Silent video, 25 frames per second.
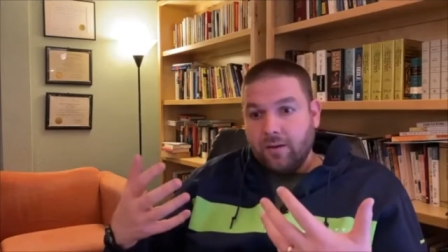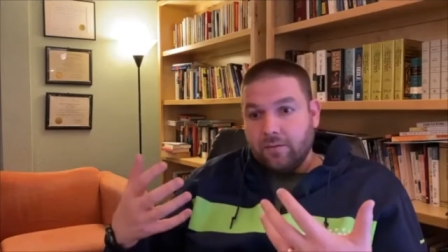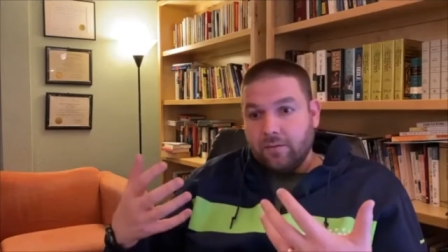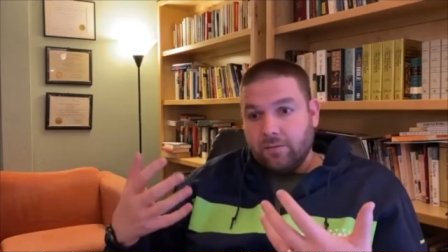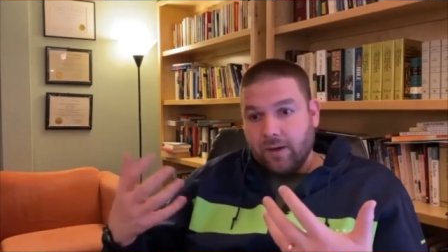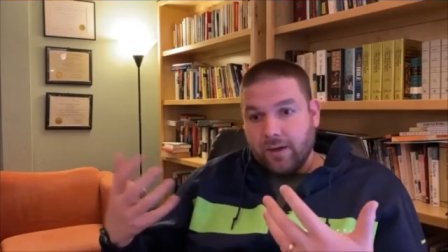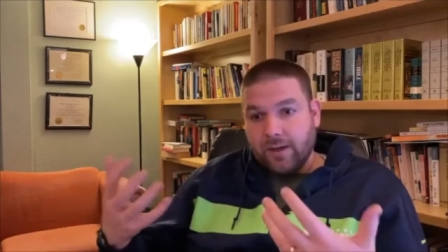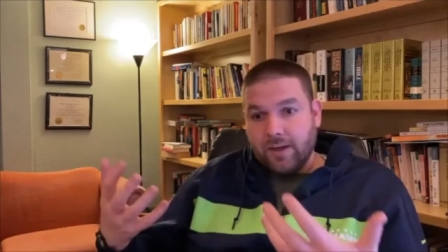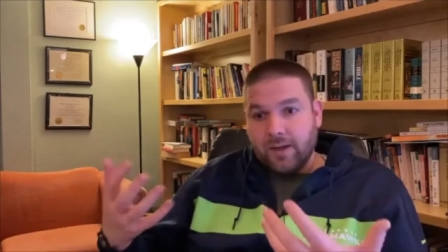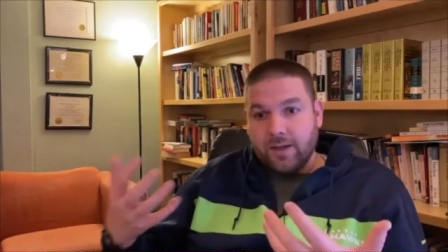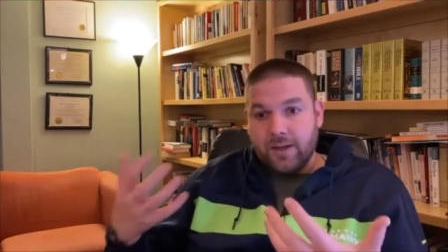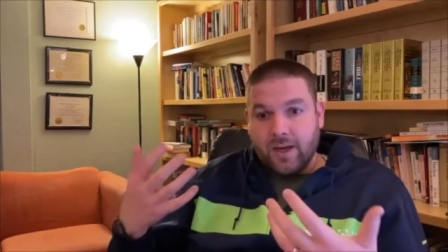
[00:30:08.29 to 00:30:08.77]

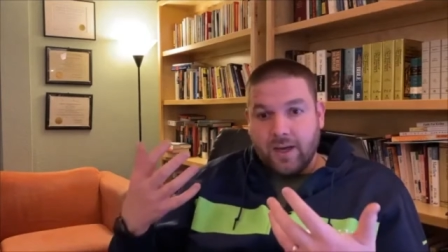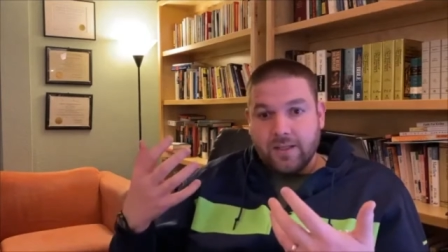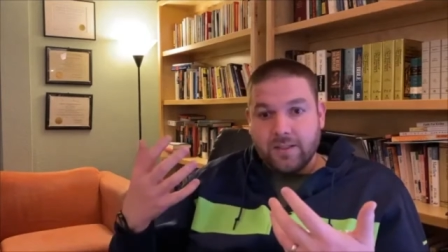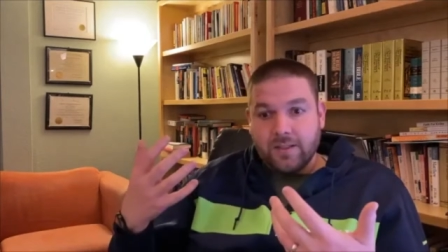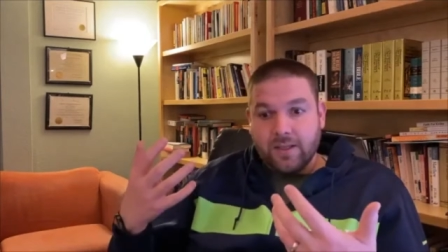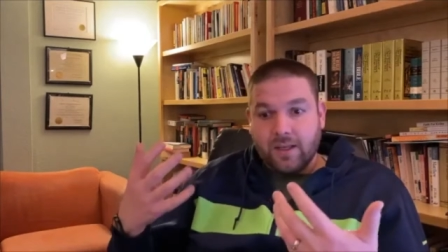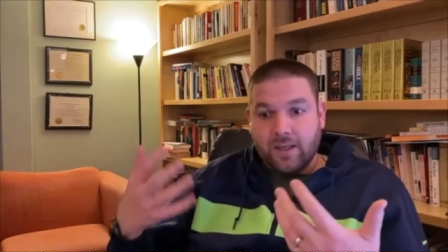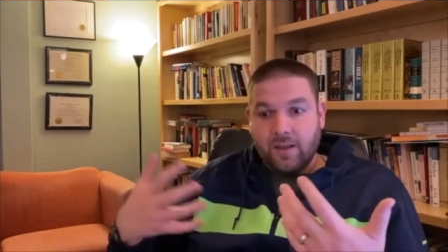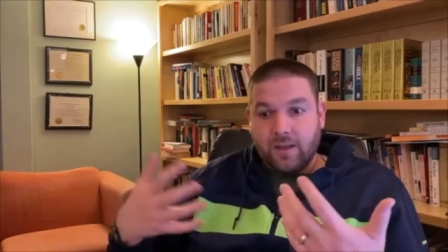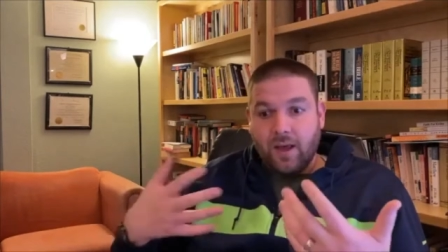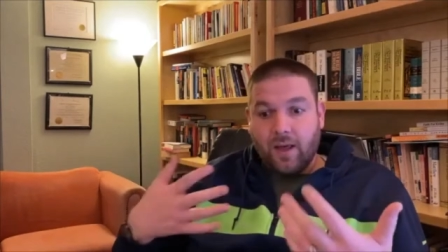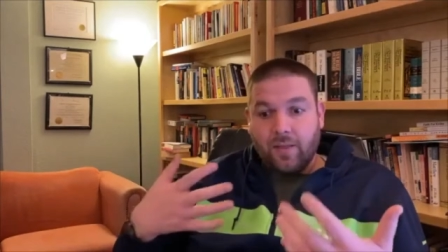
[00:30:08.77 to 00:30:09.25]
recognize
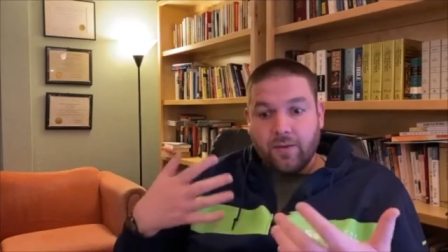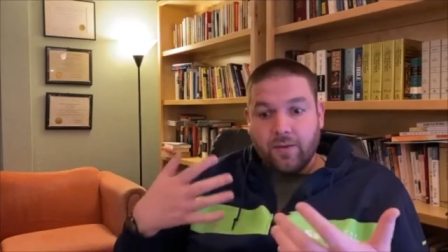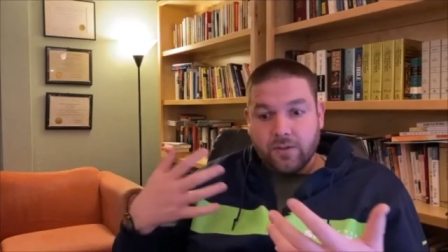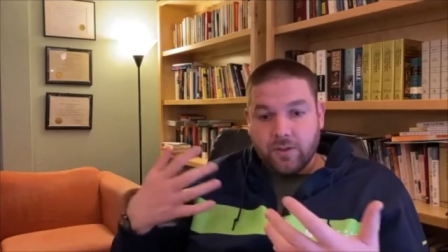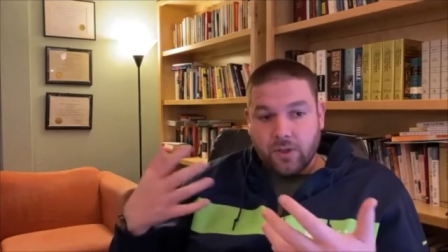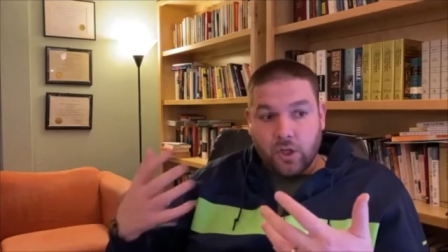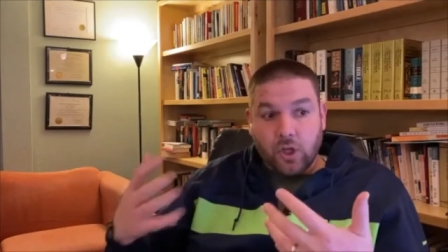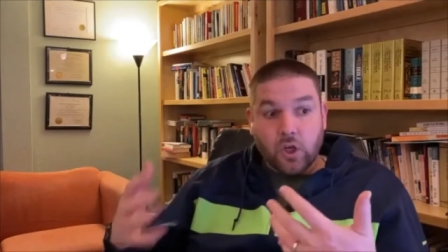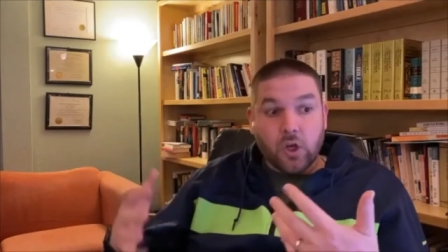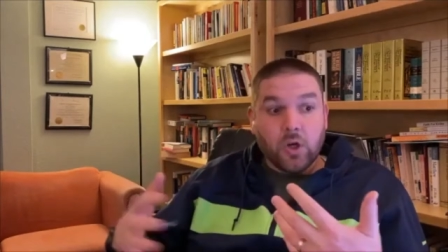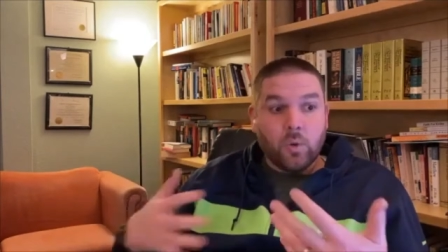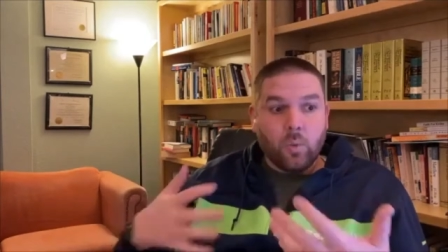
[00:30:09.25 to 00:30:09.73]
like yeah there's
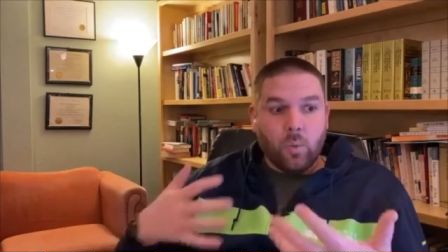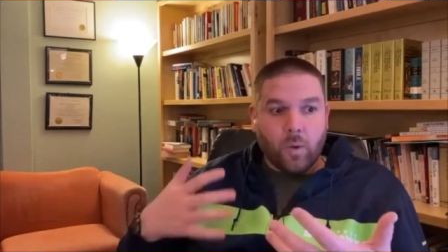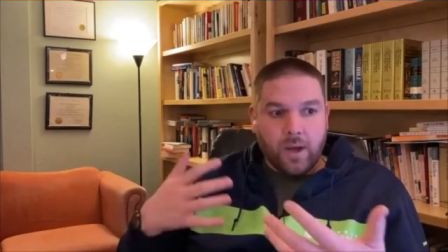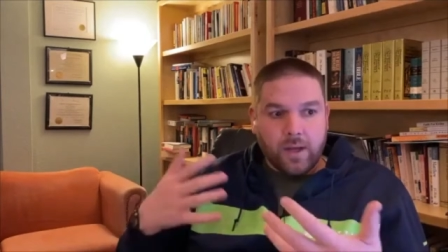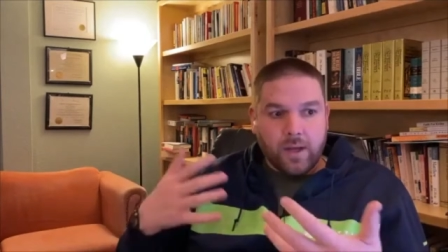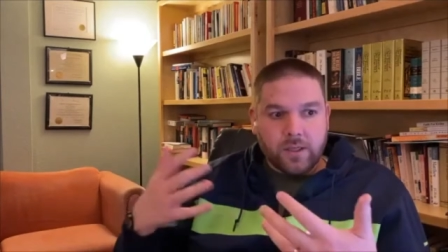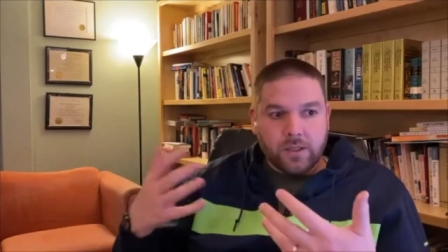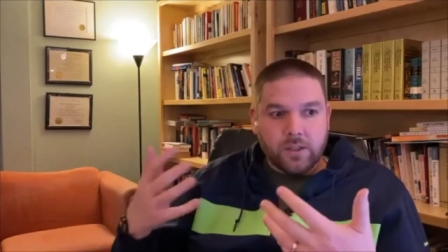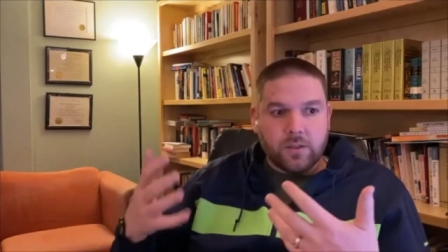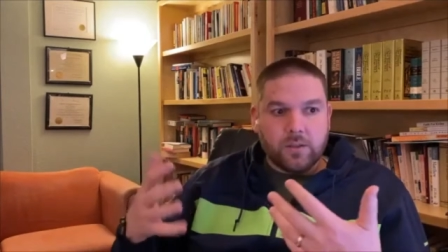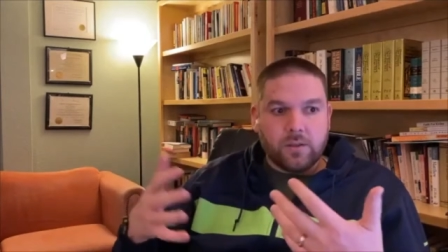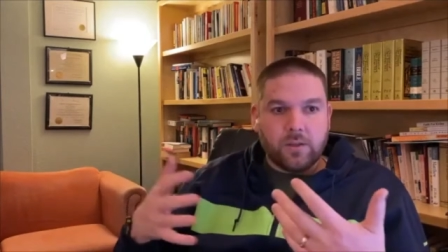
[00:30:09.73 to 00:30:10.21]
a good
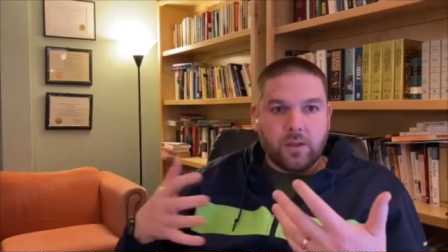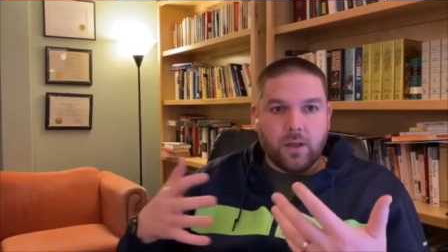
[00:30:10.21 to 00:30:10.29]
way to